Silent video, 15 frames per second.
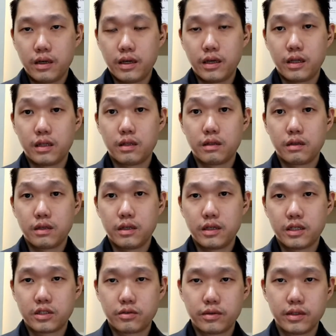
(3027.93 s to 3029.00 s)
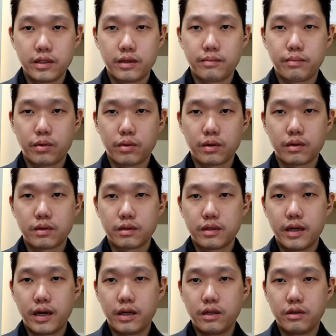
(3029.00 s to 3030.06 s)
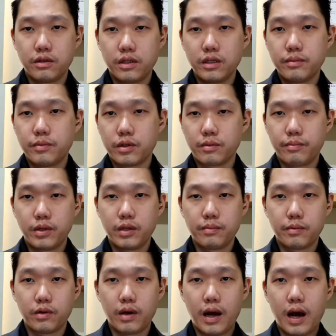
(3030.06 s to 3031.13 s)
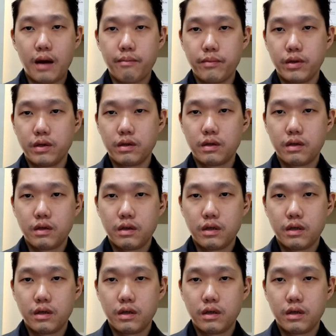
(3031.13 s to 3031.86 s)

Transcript: And it's really important that you keep your people happy